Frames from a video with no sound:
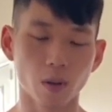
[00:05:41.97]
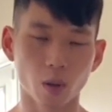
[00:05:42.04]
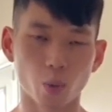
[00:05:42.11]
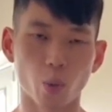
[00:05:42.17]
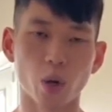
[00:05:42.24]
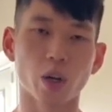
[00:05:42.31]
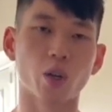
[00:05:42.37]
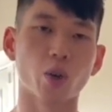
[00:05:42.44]
the
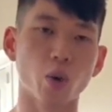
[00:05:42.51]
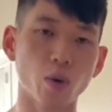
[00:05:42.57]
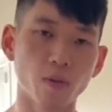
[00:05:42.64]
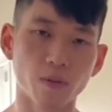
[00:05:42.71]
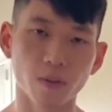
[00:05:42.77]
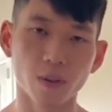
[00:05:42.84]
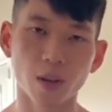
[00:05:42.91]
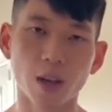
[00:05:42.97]
word
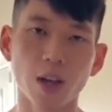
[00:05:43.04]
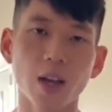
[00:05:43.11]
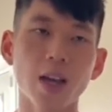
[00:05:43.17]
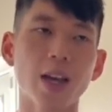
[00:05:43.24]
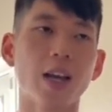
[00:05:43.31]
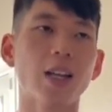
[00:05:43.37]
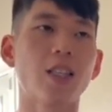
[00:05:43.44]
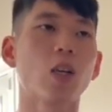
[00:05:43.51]
goof,
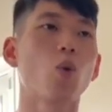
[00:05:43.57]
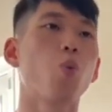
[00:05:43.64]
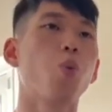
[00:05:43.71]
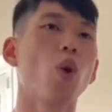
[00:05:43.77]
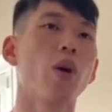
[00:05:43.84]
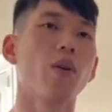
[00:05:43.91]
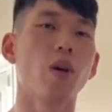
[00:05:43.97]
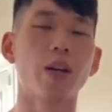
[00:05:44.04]
it's
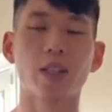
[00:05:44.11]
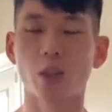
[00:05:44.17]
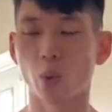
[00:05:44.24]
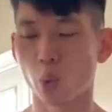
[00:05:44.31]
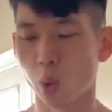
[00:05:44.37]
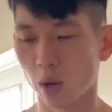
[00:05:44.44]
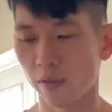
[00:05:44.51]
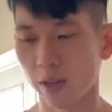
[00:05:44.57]
equi- it's
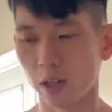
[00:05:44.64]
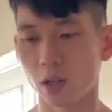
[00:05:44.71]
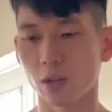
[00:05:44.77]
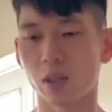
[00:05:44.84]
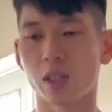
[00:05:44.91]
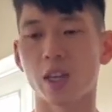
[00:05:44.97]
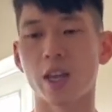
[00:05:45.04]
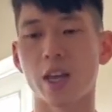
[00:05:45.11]
equivalent to
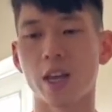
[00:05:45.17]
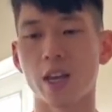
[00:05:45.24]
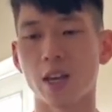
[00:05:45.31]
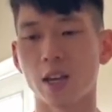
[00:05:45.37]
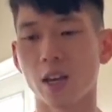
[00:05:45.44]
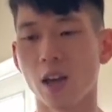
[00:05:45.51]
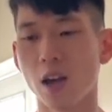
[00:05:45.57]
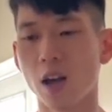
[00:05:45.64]

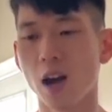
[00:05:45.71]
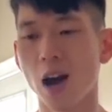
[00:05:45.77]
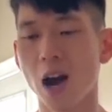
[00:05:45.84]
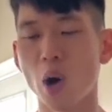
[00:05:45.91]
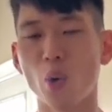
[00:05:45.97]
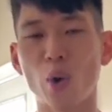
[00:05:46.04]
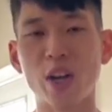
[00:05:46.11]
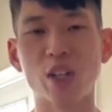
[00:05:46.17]
saying
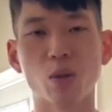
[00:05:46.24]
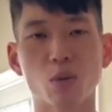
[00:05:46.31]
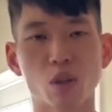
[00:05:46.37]
a racial